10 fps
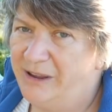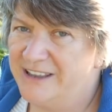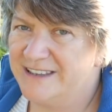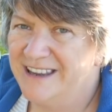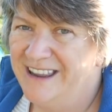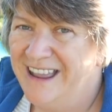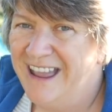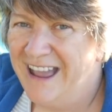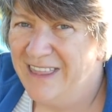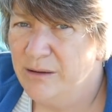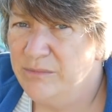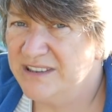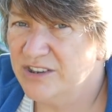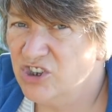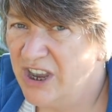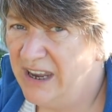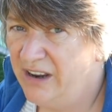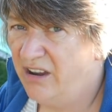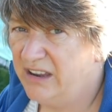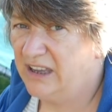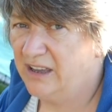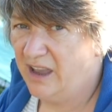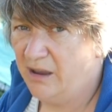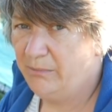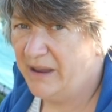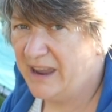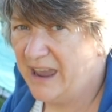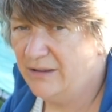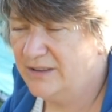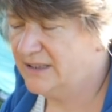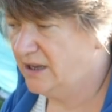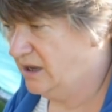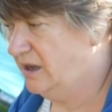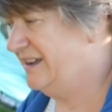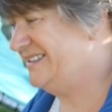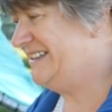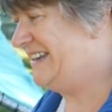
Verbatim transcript: bit, and then Mr J and I can come back out uh, at a